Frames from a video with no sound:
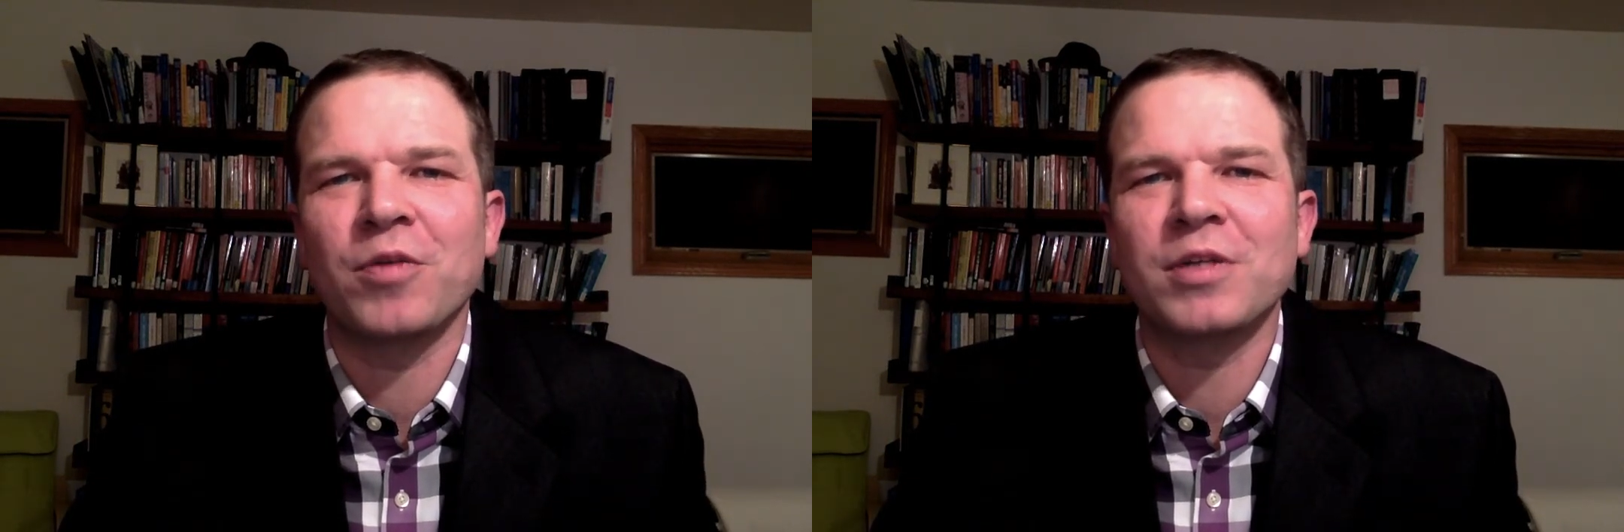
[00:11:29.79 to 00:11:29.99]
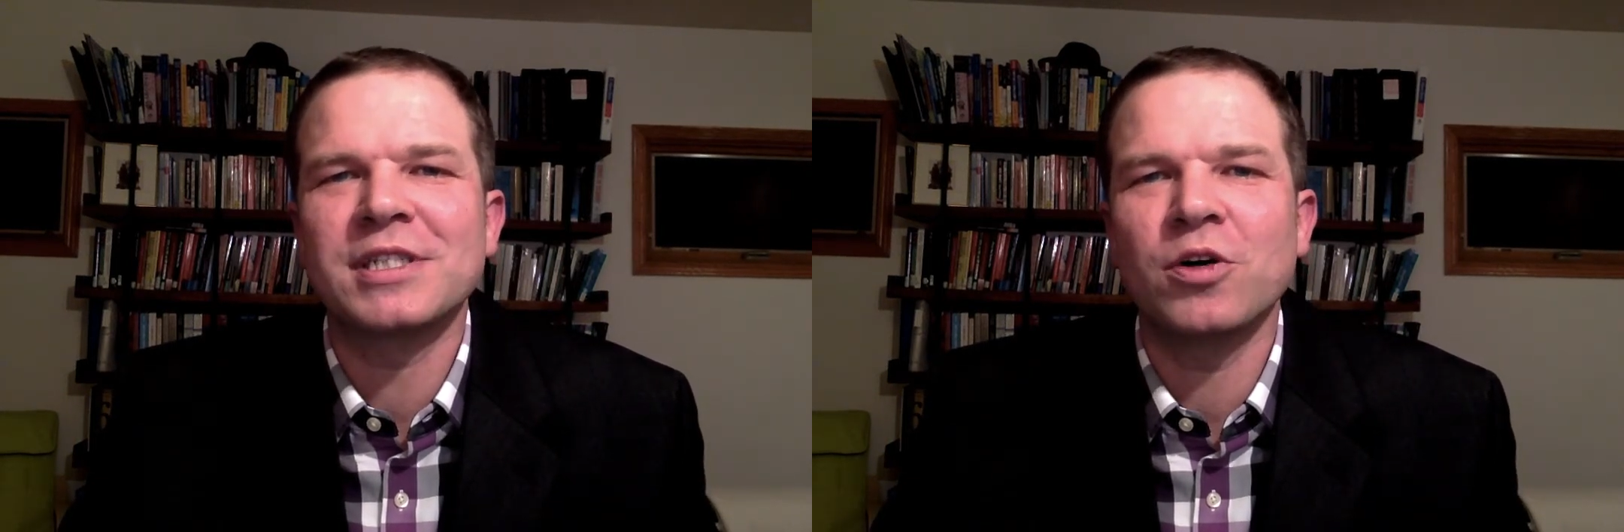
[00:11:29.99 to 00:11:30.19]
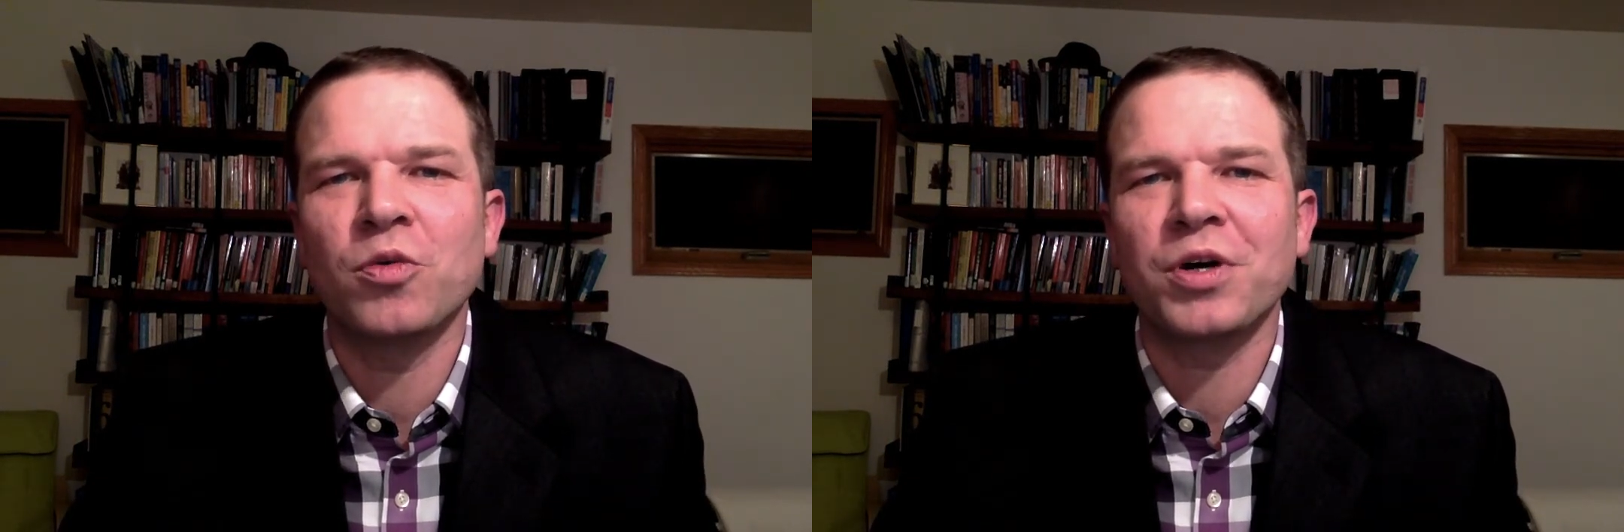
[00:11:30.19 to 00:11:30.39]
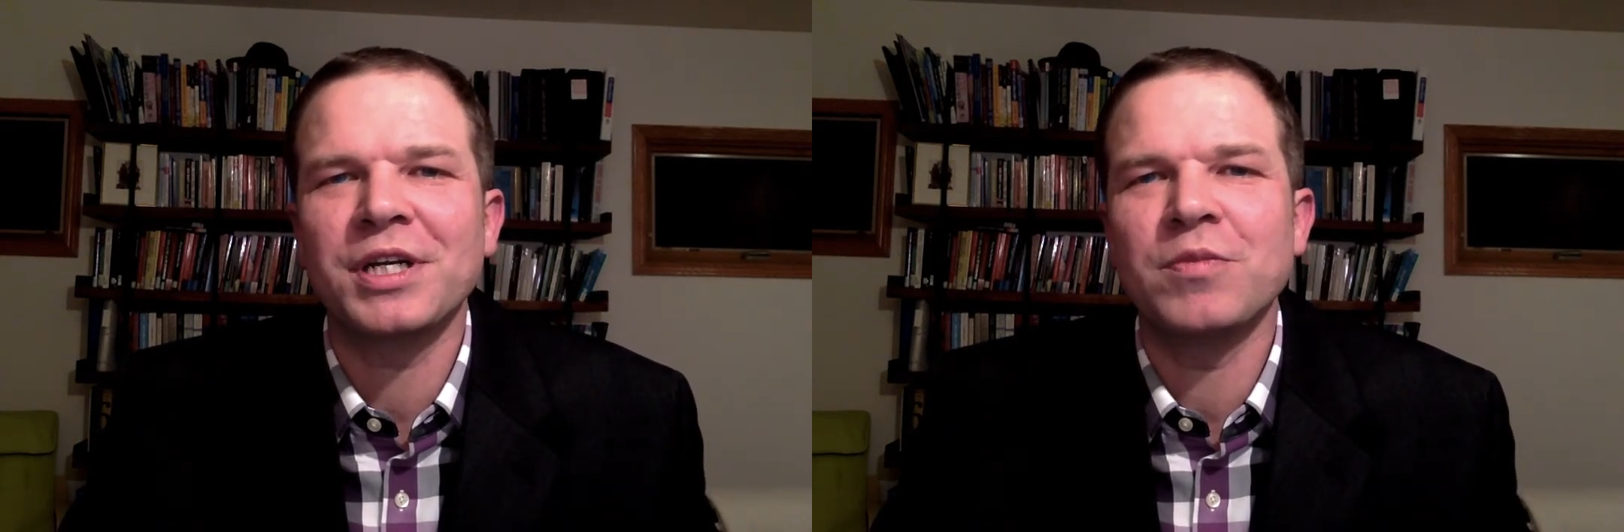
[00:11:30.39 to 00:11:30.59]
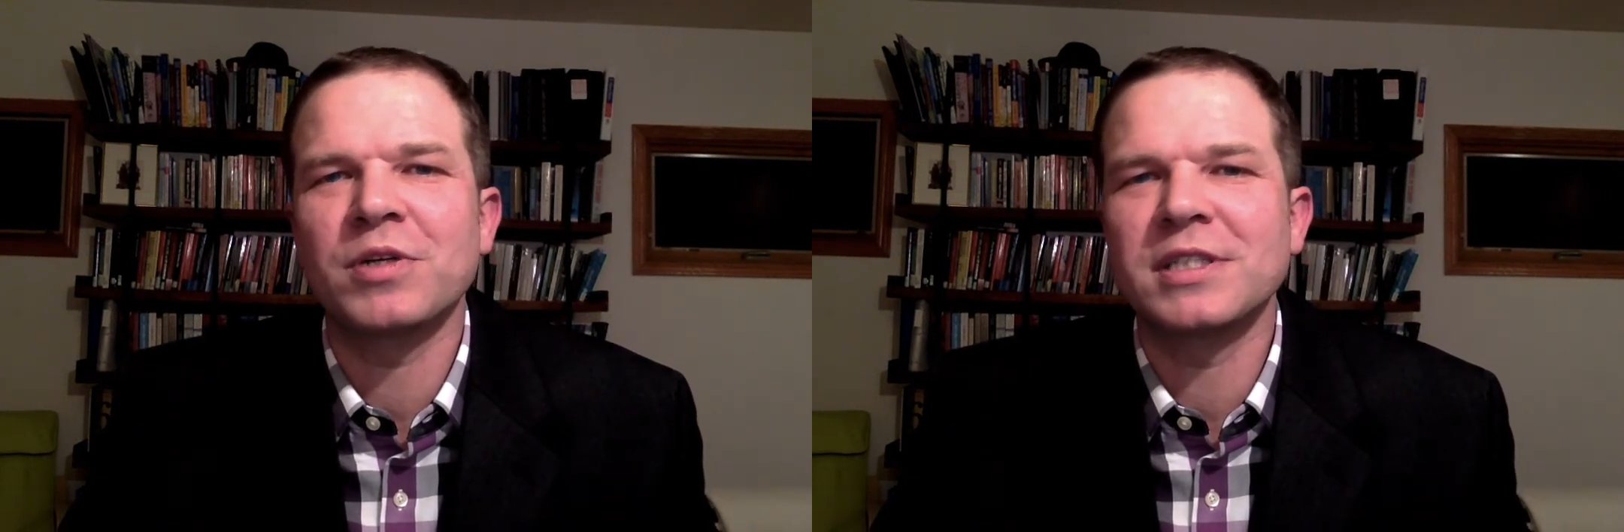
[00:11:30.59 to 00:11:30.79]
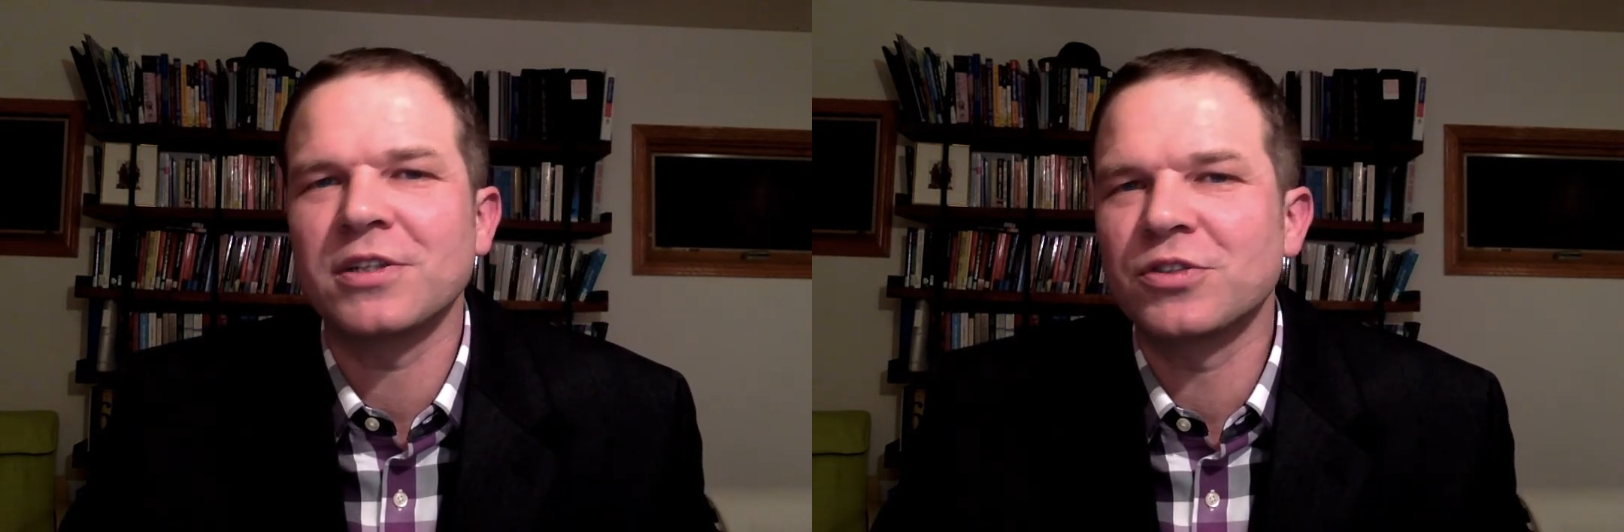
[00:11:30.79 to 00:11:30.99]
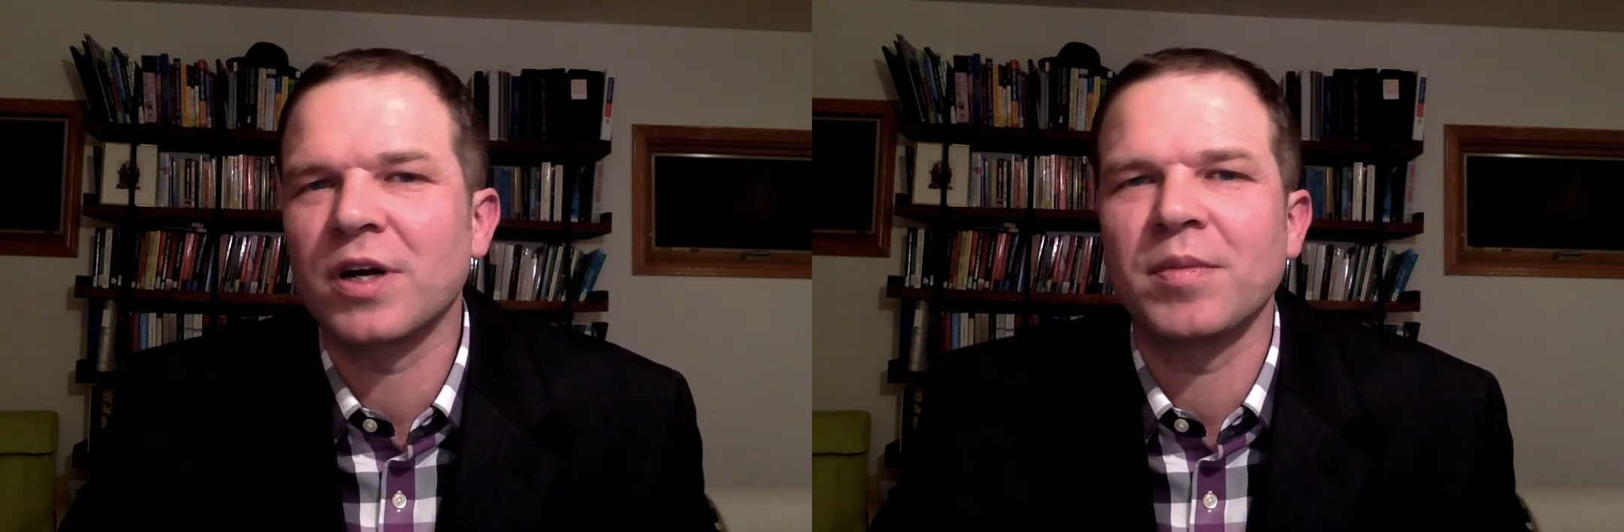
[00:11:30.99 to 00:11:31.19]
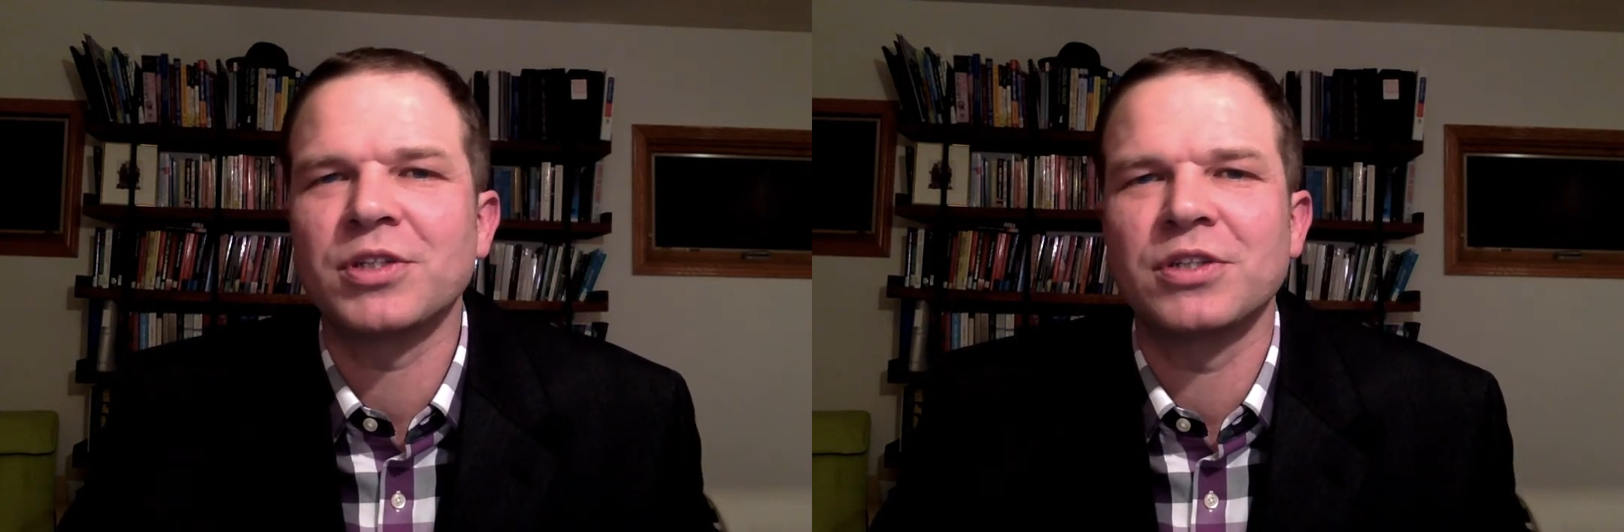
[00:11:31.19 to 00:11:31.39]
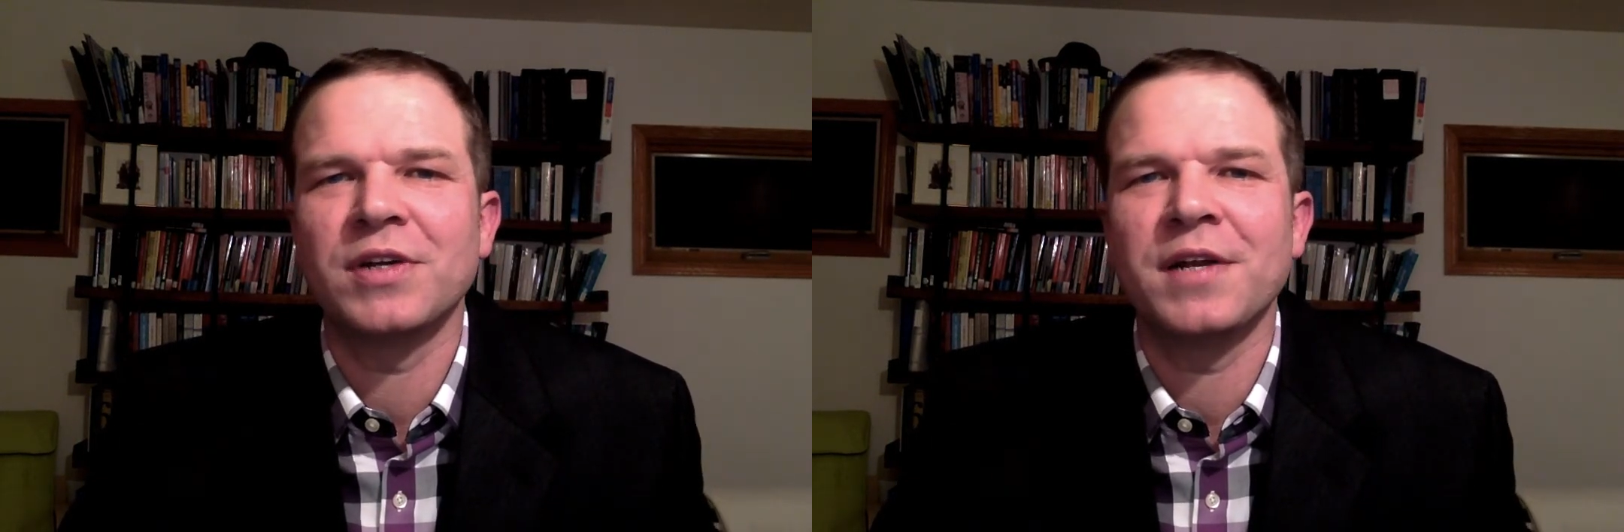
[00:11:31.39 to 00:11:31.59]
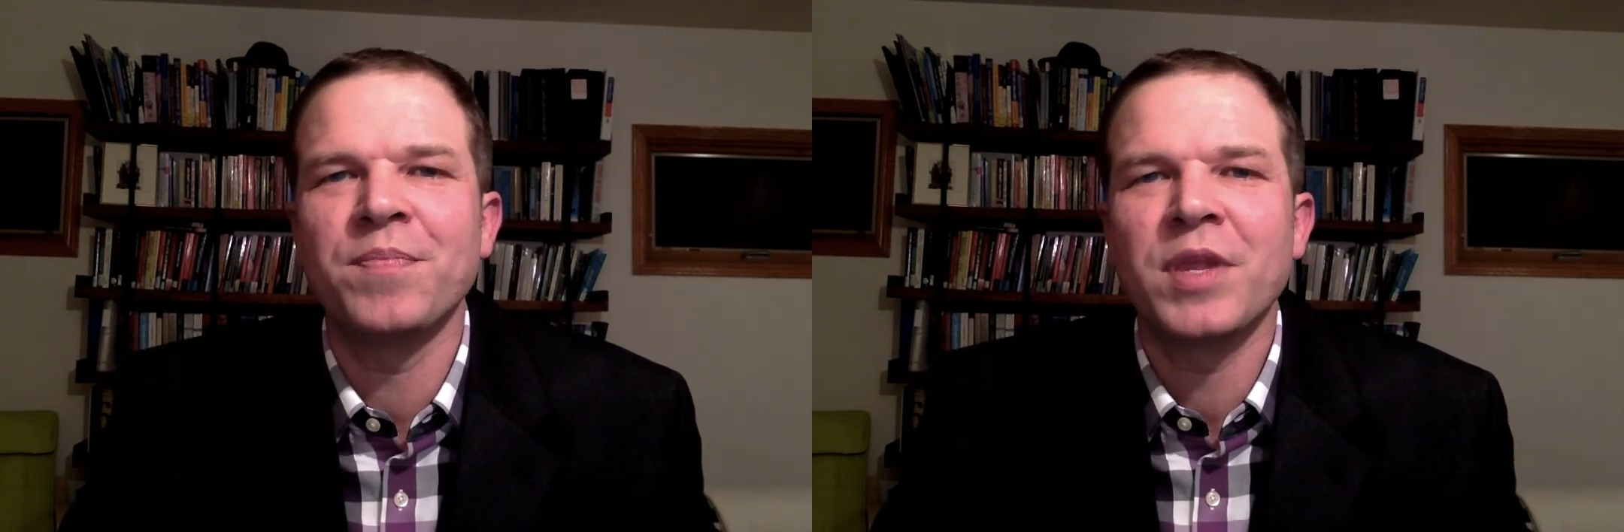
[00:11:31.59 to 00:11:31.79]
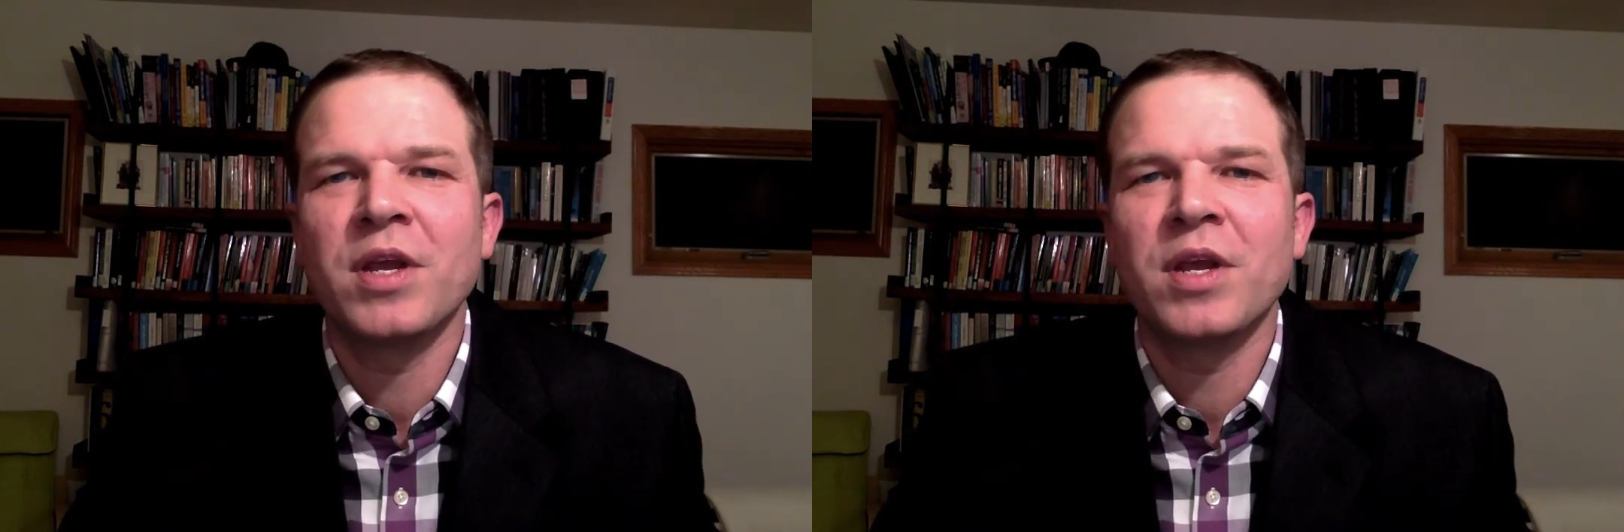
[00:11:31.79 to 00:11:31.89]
We're still working, we're still troubleshooting,